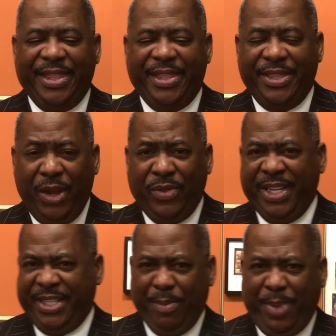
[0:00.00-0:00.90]

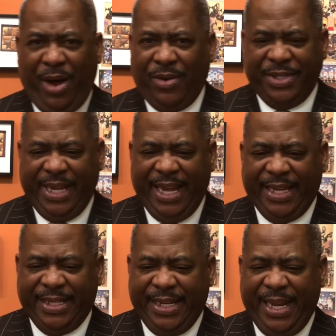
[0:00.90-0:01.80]
Notice that Paul
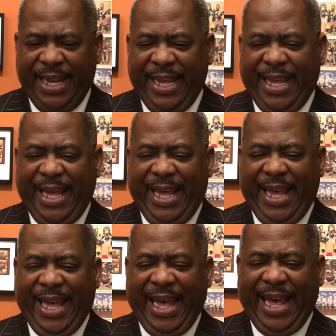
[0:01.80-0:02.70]
says,
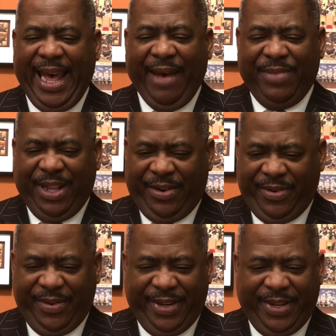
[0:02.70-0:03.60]
I've
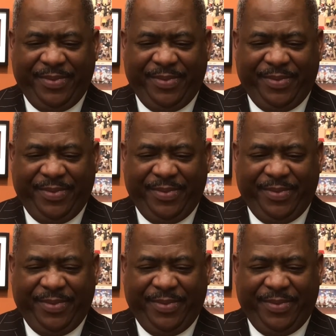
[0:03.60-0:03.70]
learned.